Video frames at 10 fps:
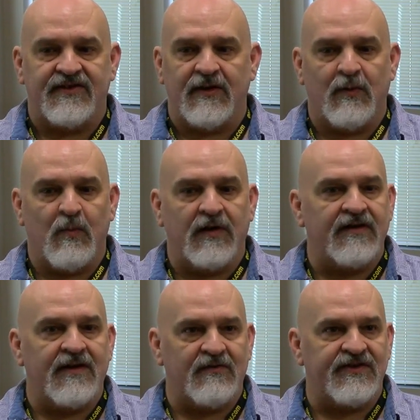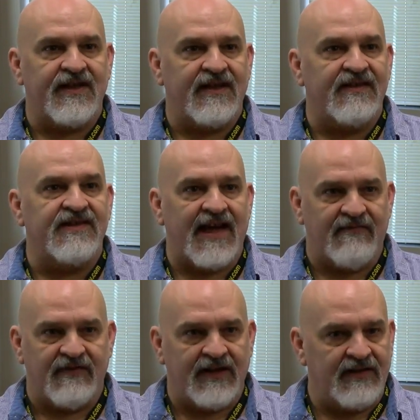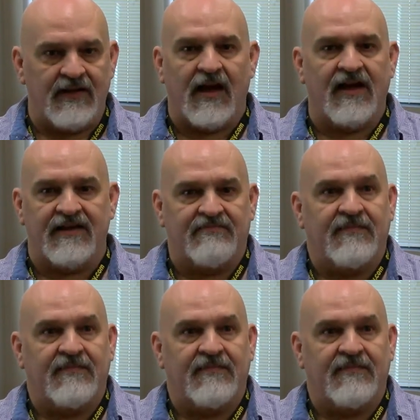so, one of those things having a,